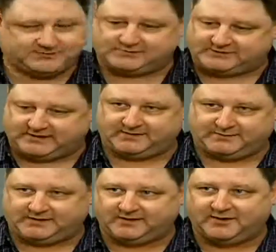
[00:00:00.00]
for sending
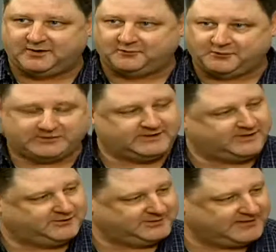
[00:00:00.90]
me.
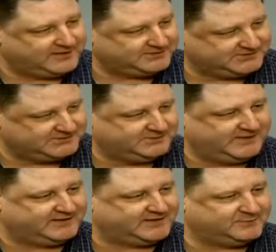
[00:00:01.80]
$1,400 in the
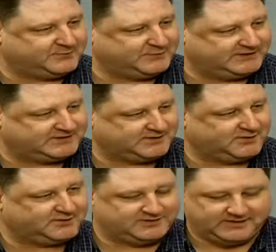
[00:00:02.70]
mail a couple weeks
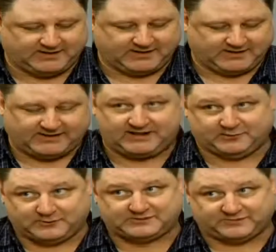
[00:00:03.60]
ago. And wow. It
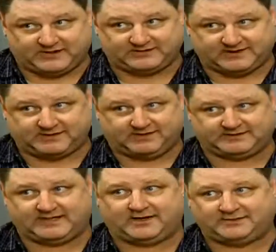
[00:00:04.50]
was fun tearing
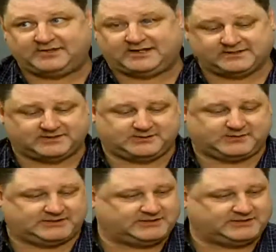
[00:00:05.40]
it down. You guys are going to want to